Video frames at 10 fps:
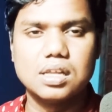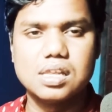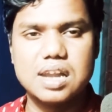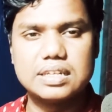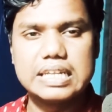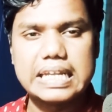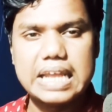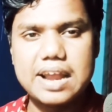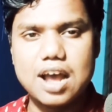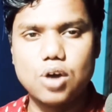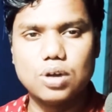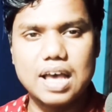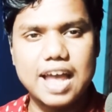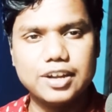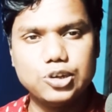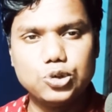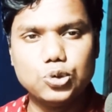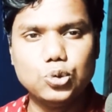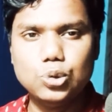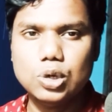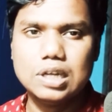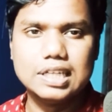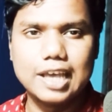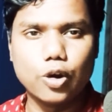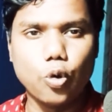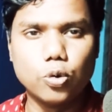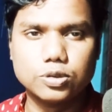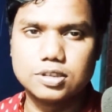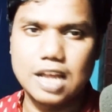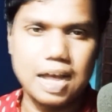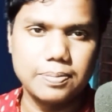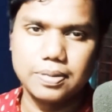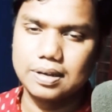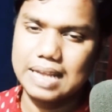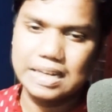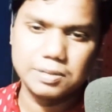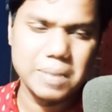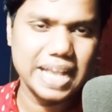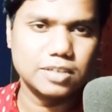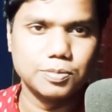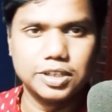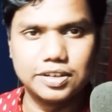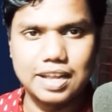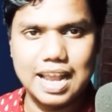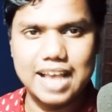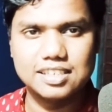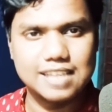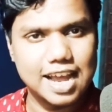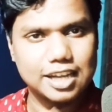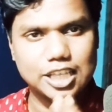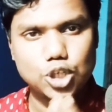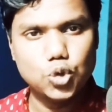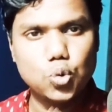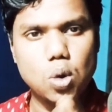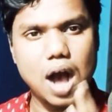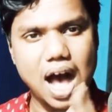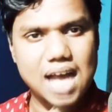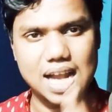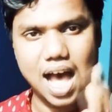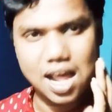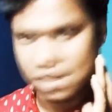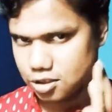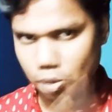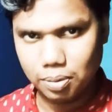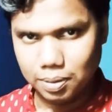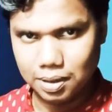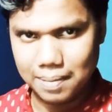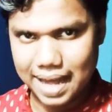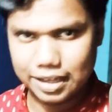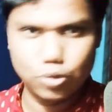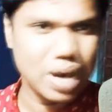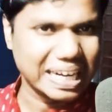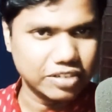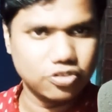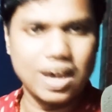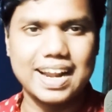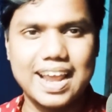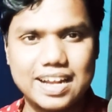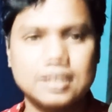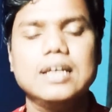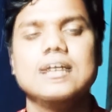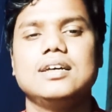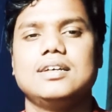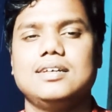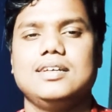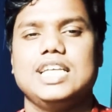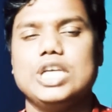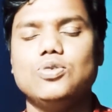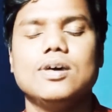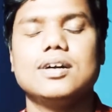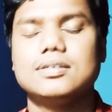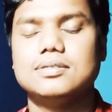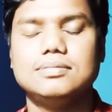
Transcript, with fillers: that they get out and do their own stuff. That makes me realize that you are unstoppable, man. You are infinite. You are